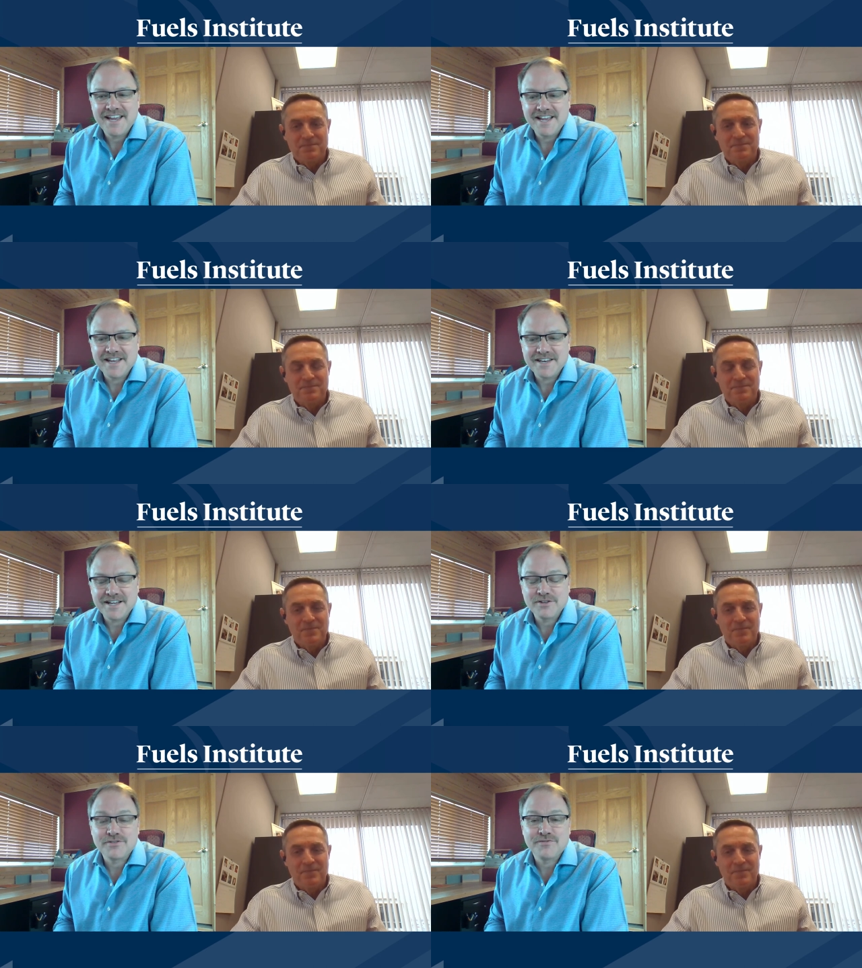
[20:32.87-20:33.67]

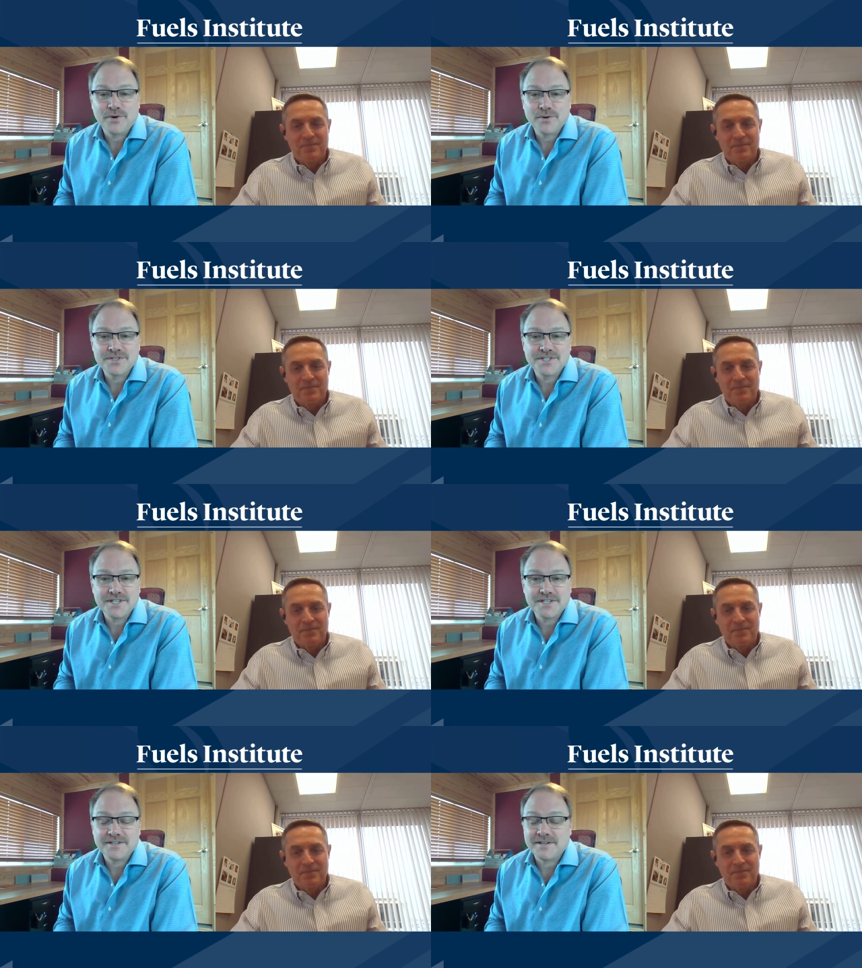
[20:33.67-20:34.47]
Speaker 1: And I look forward
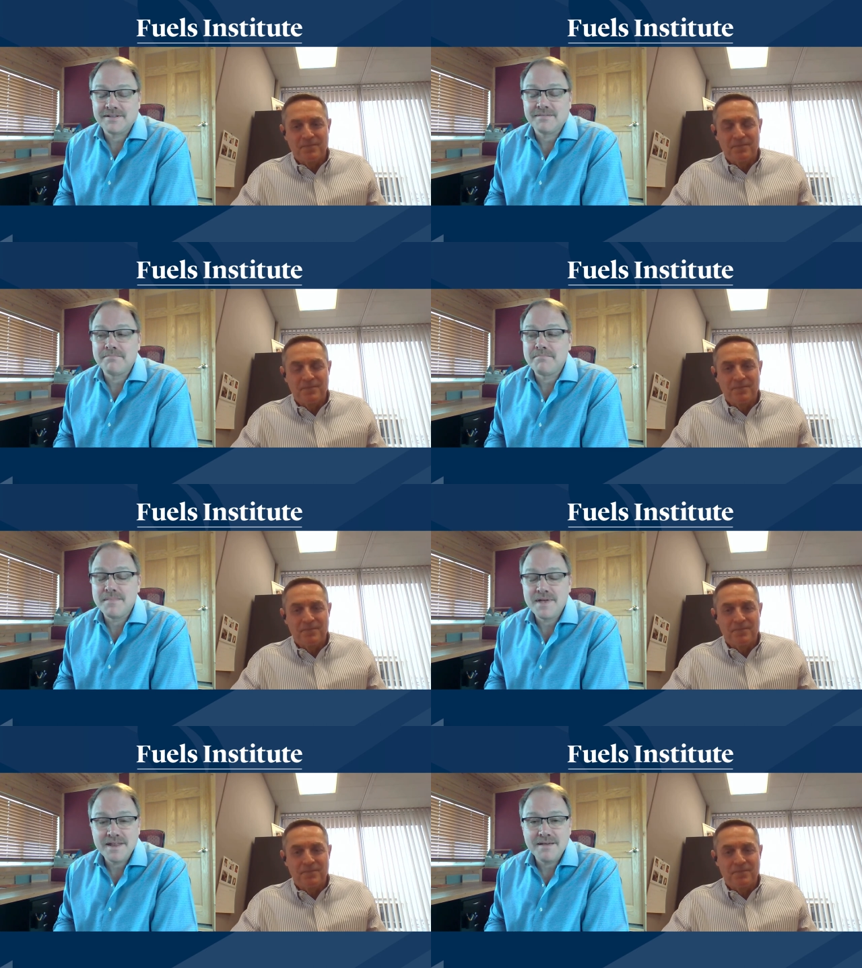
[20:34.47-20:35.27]
to
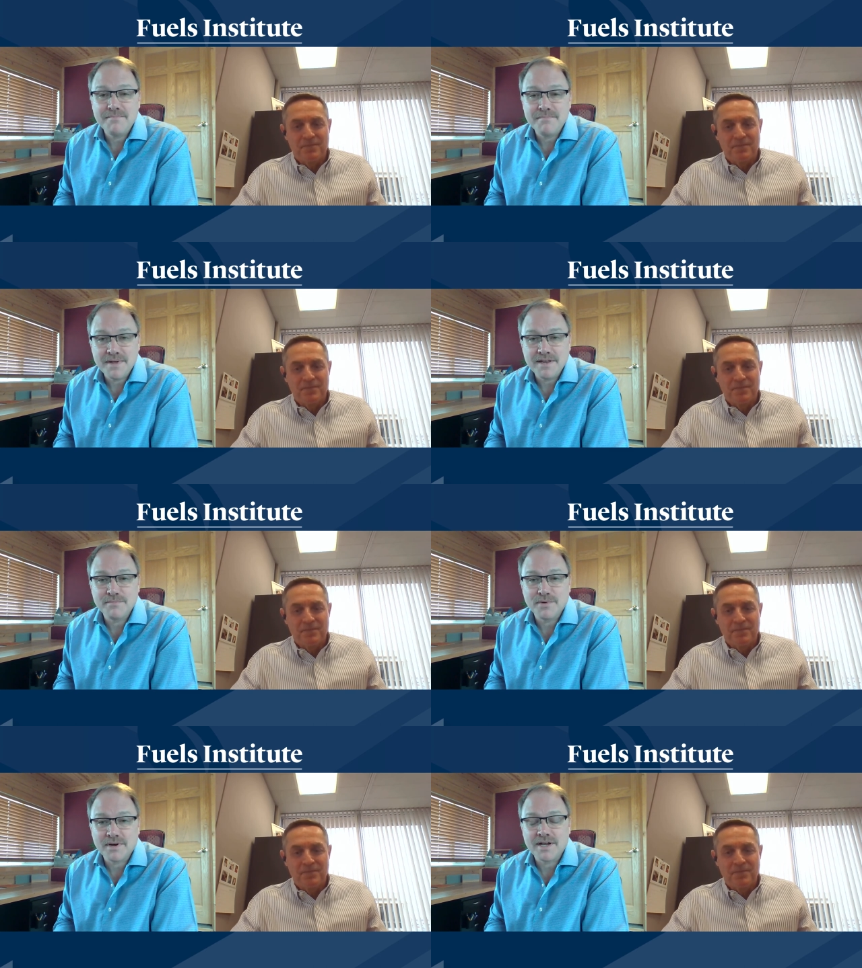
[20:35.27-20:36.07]
uh, many,
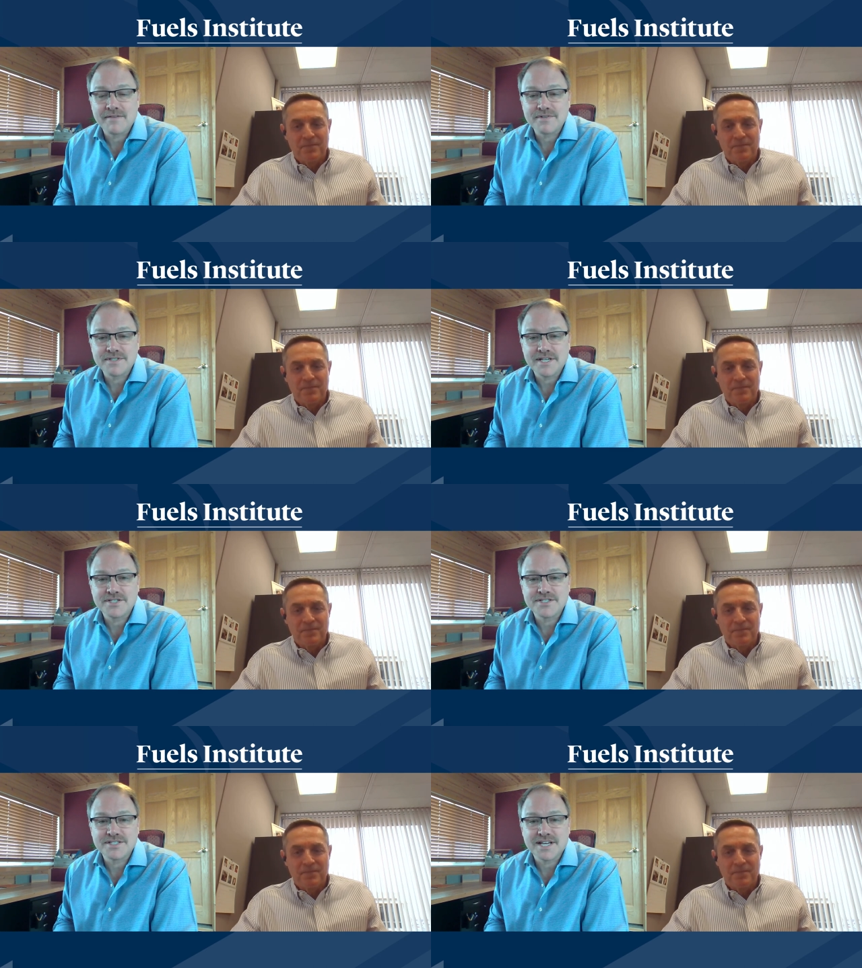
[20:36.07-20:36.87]
many more
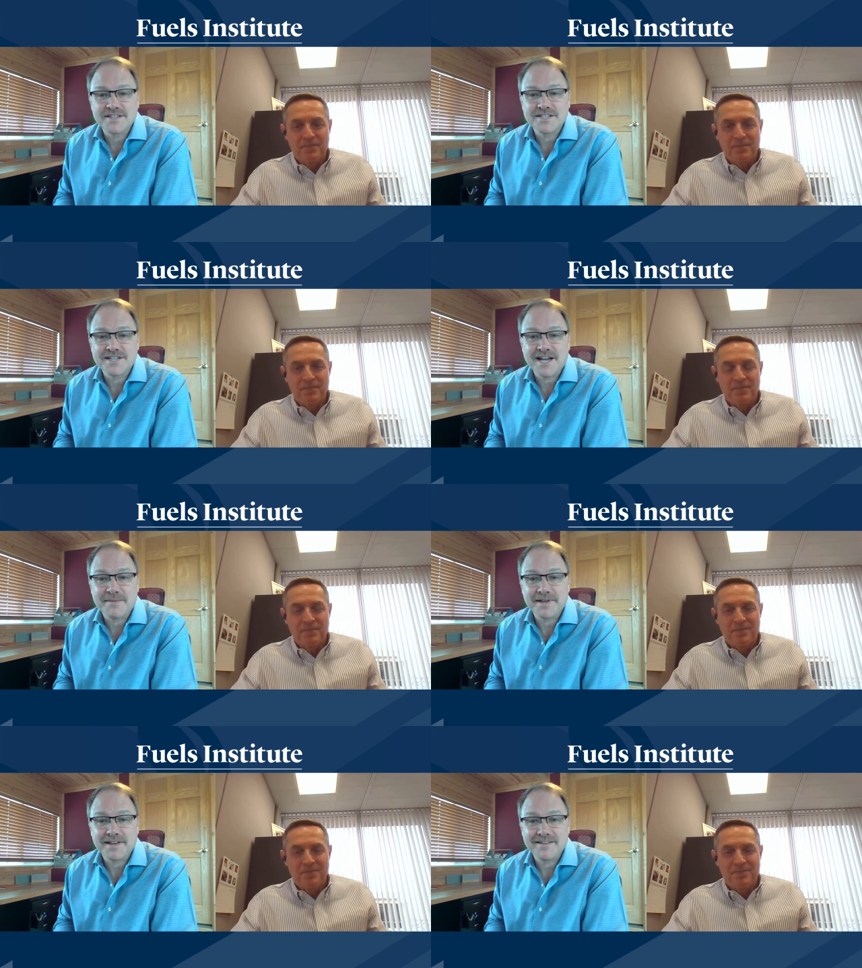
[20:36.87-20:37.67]
conversations on this
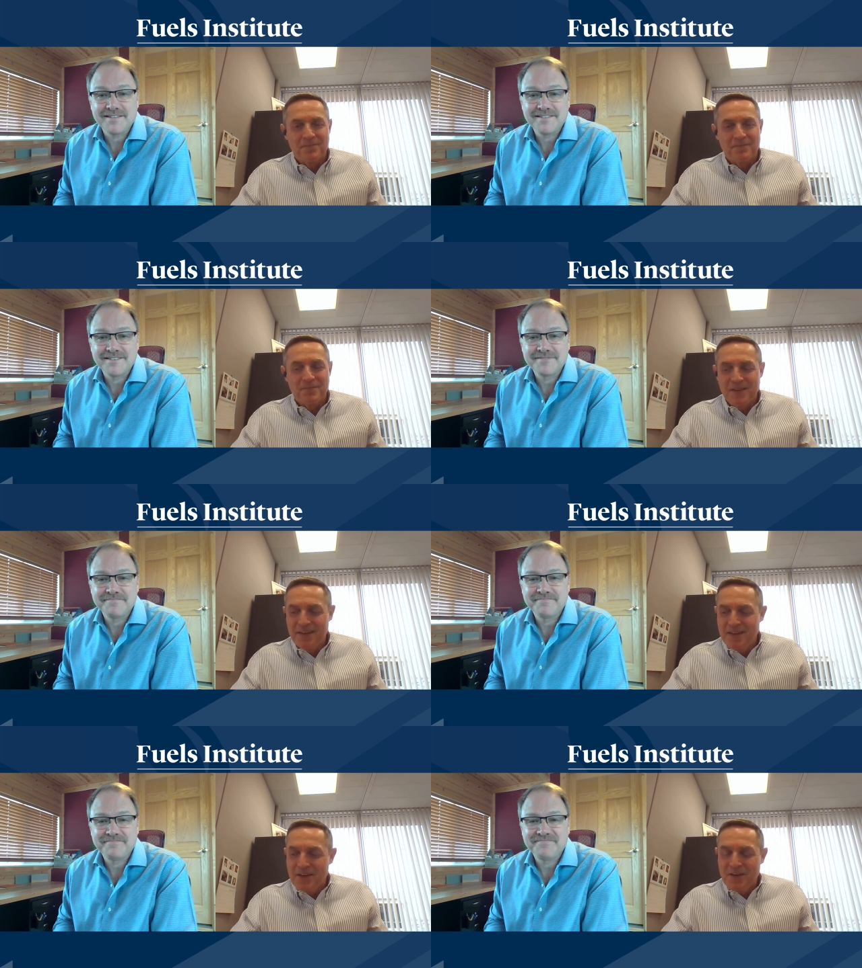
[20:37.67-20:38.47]
topic.
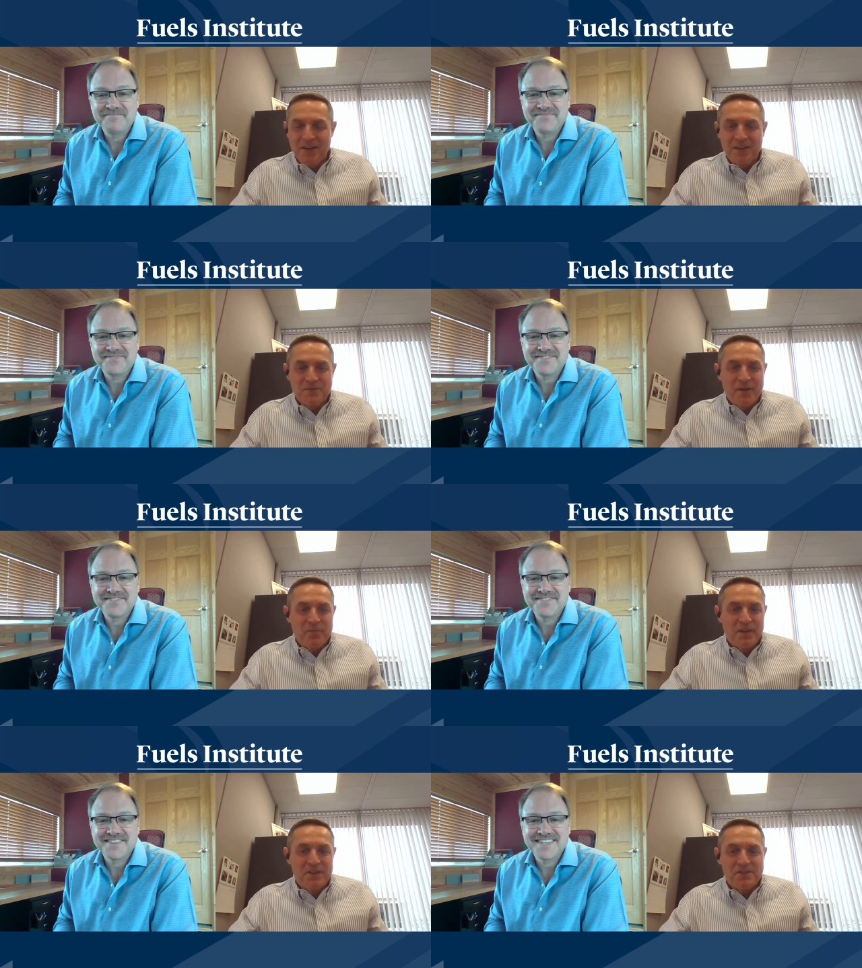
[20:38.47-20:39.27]
Speaker 2: Oh, it's
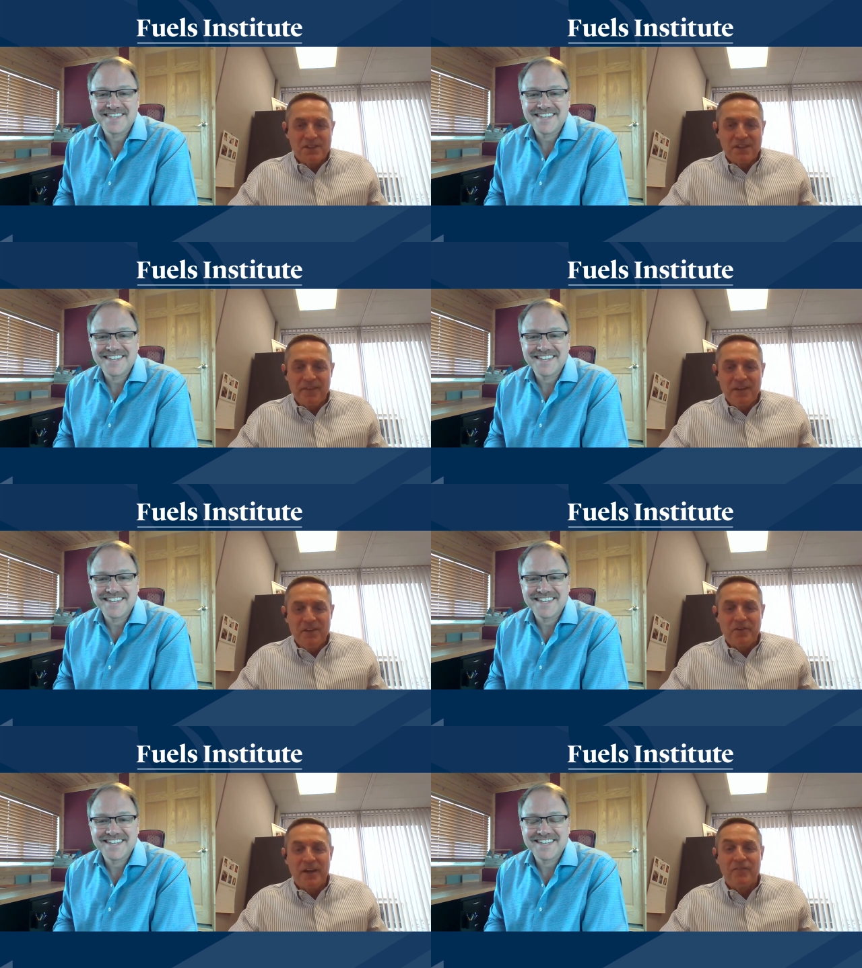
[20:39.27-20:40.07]
my pleasure, Jeff.
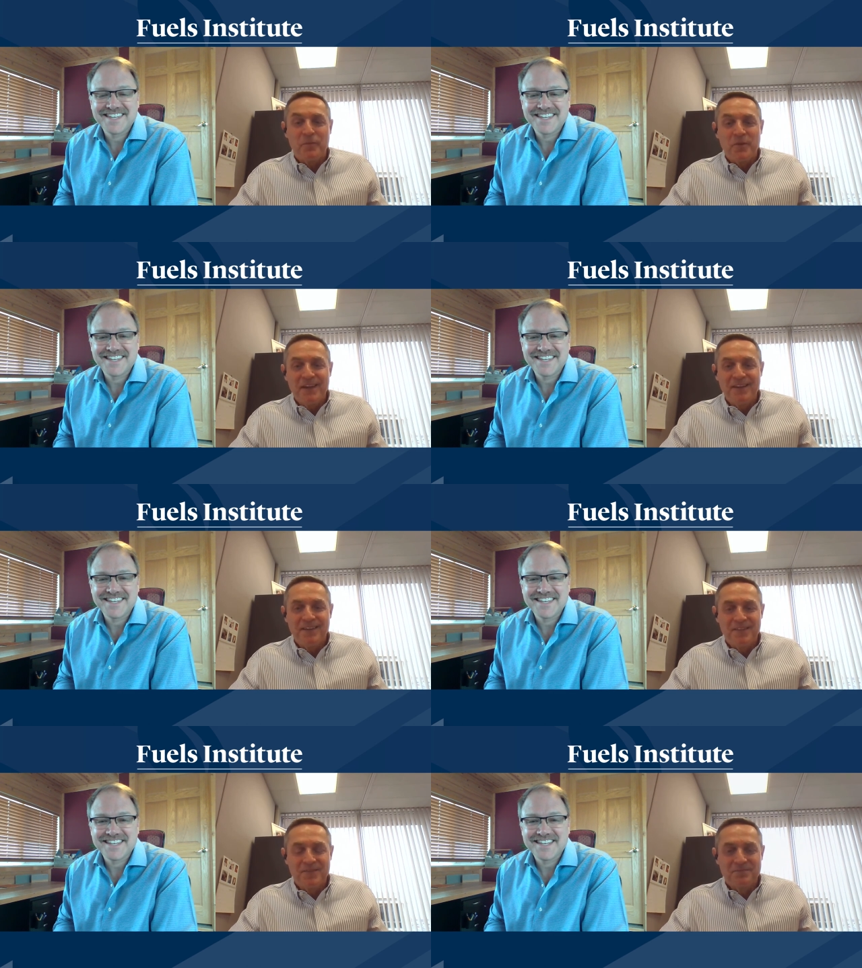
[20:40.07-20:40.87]
Thank you for
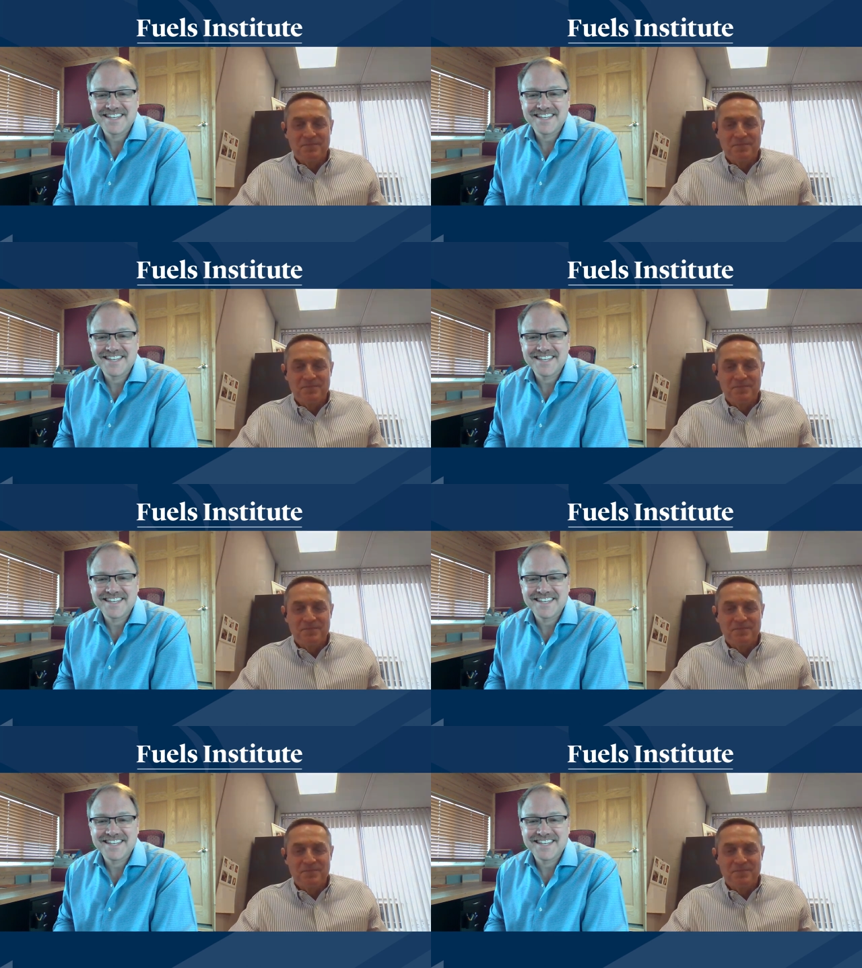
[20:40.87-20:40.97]
having me.